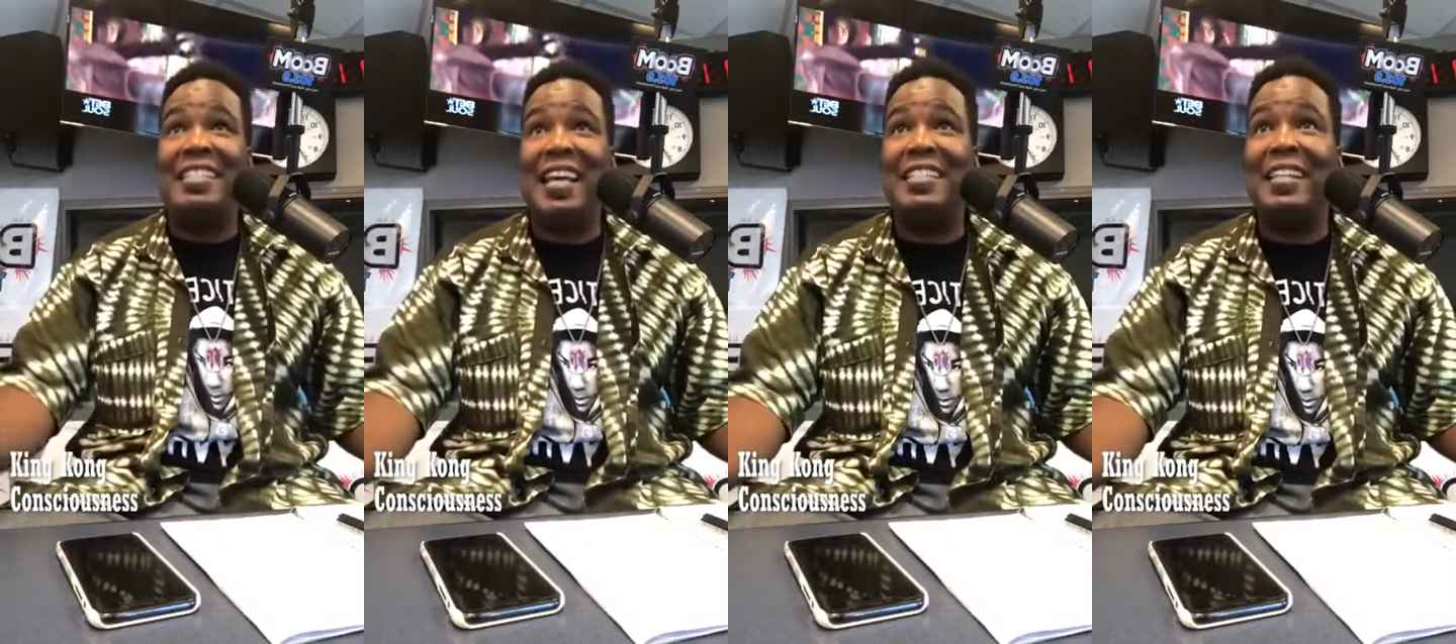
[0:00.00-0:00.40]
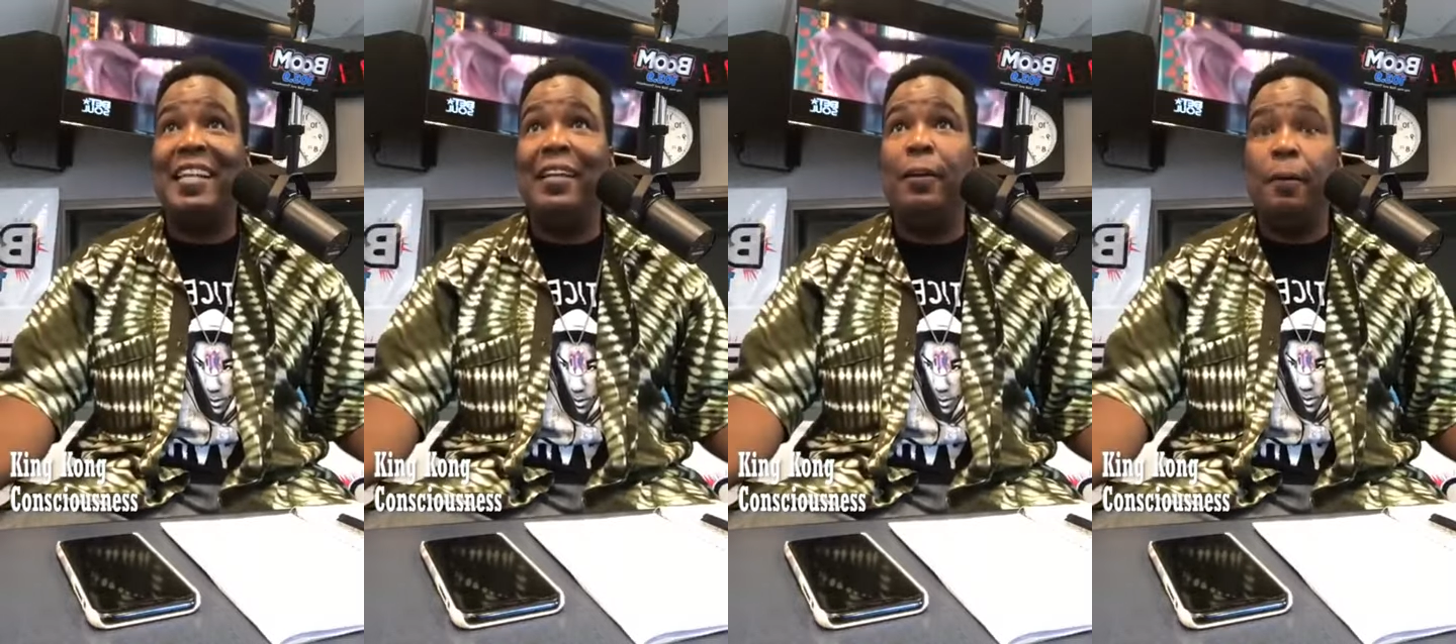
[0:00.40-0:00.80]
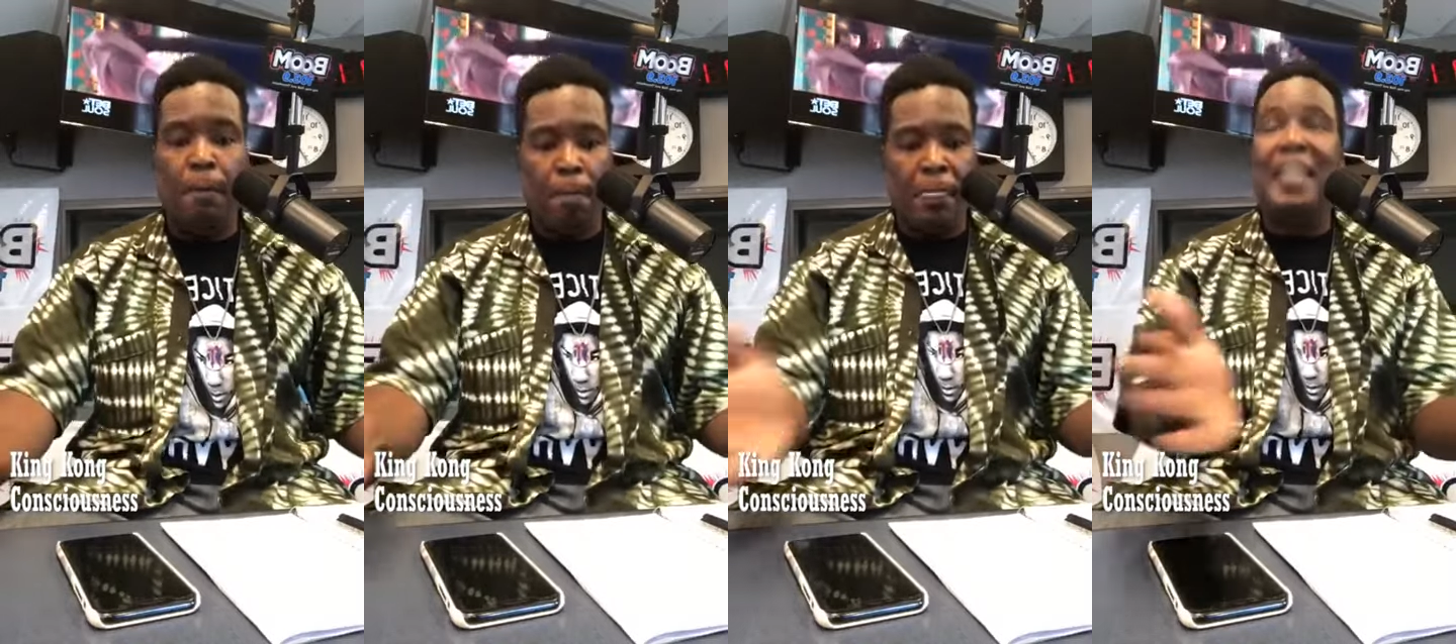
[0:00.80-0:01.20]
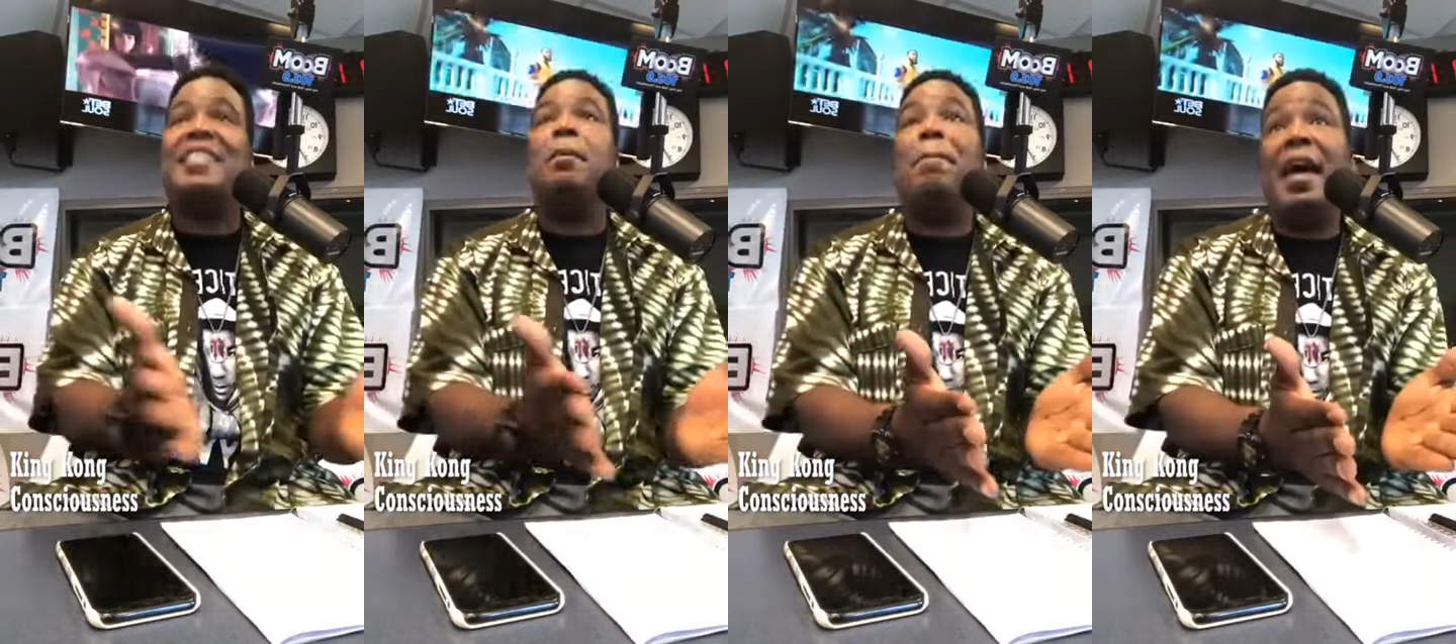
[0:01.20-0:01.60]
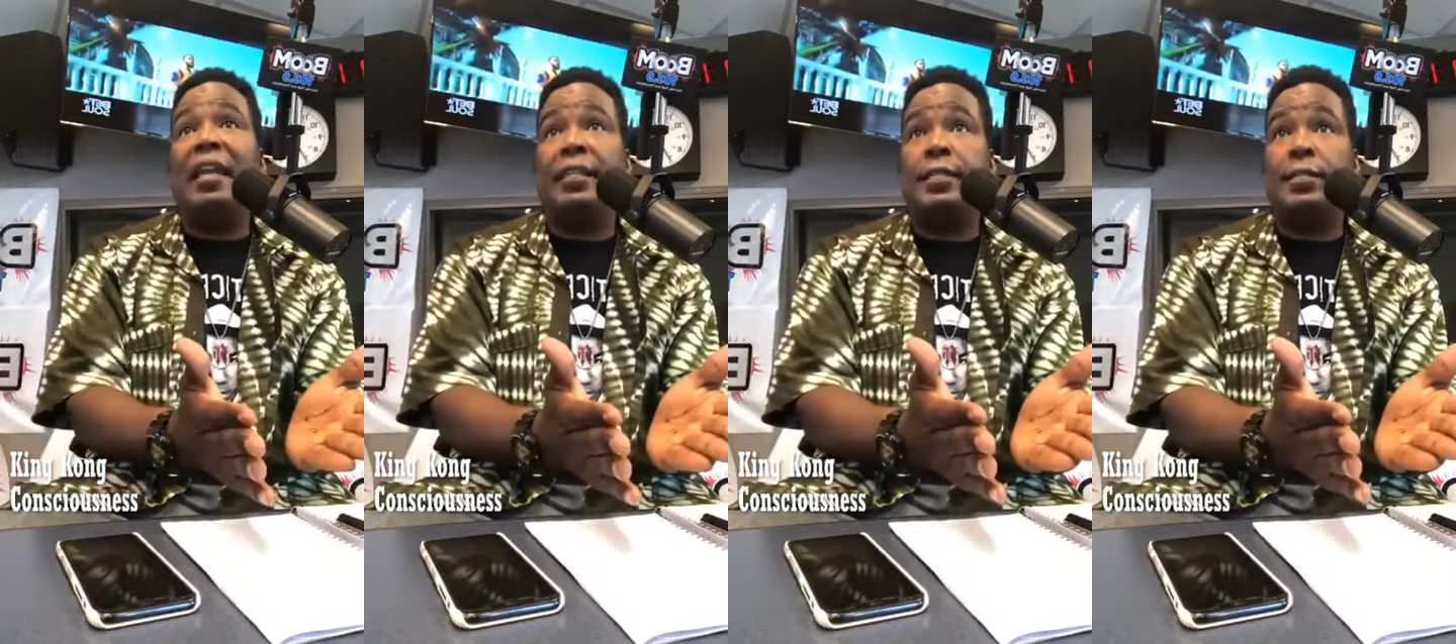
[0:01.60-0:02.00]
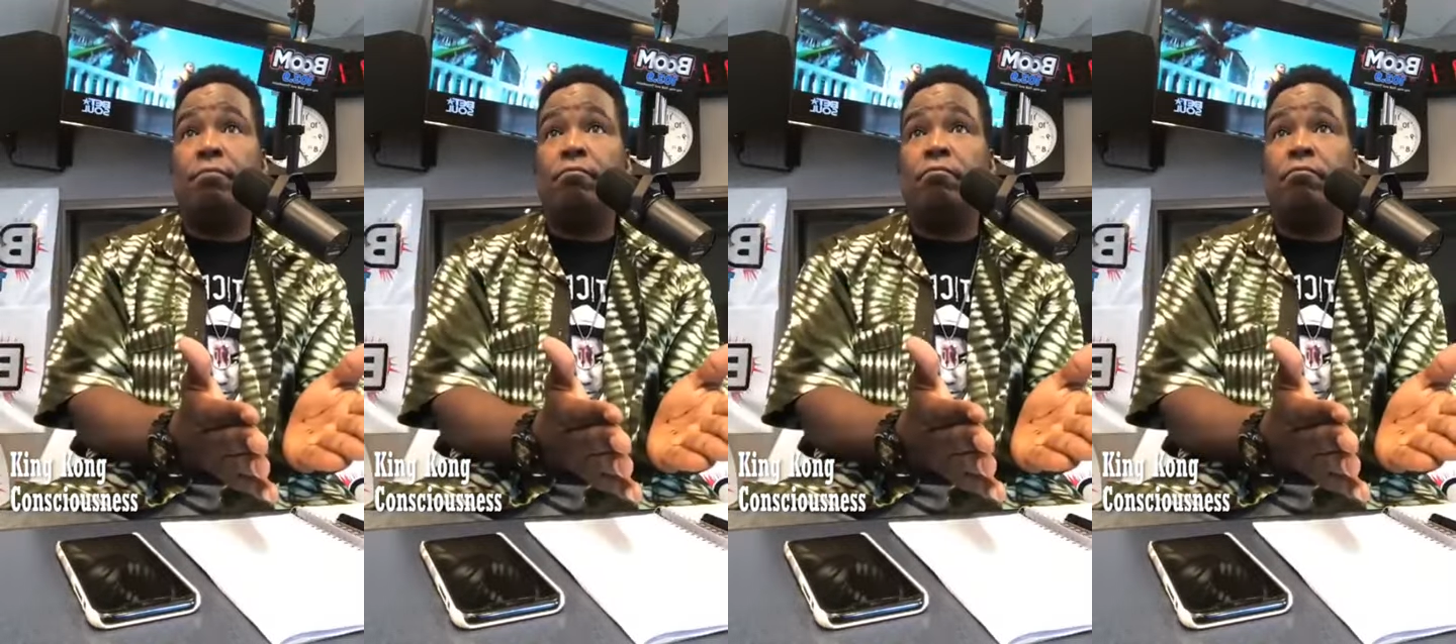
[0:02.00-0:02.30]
destiny, it's a balance.